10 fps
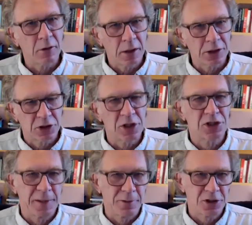this is the
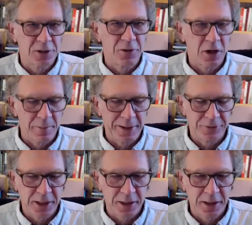simplest of the heart math
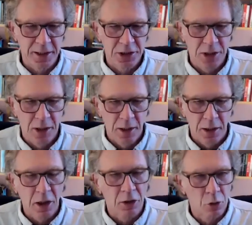techniques,
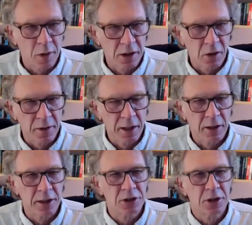called quick
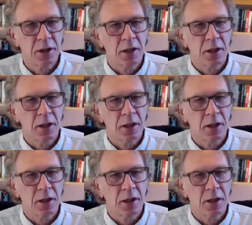coherence,